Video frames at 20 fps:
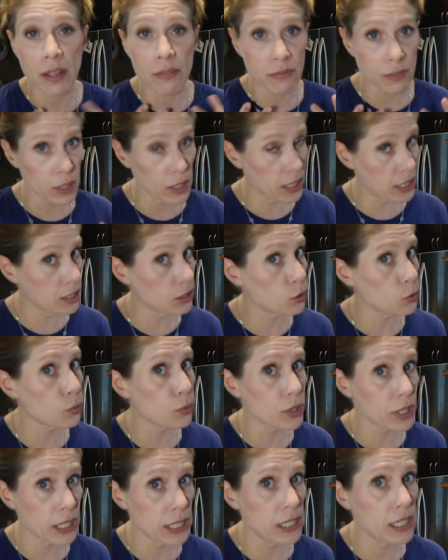I feel like it's
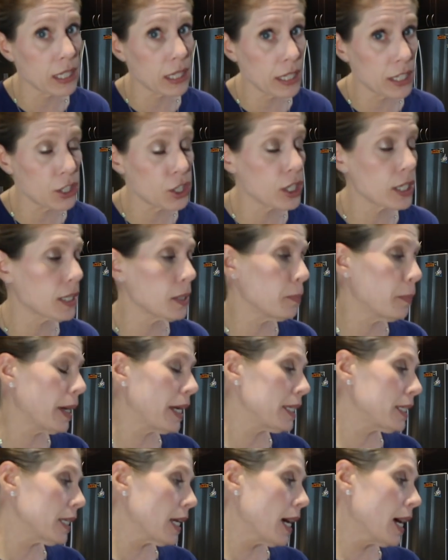really delicious,
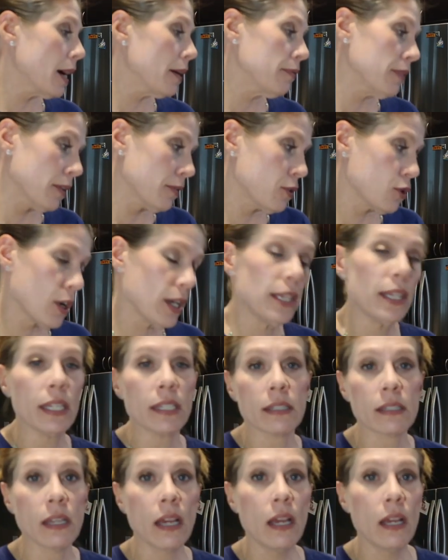but I've never tried
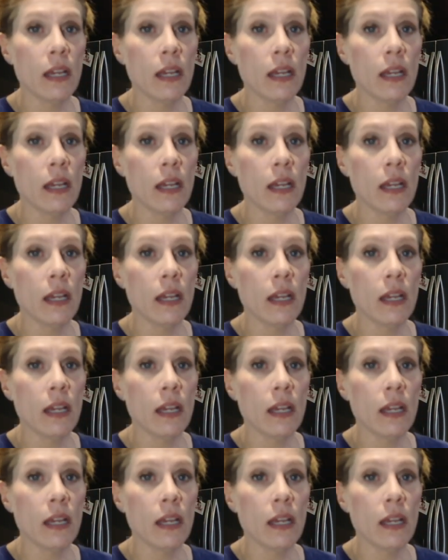this.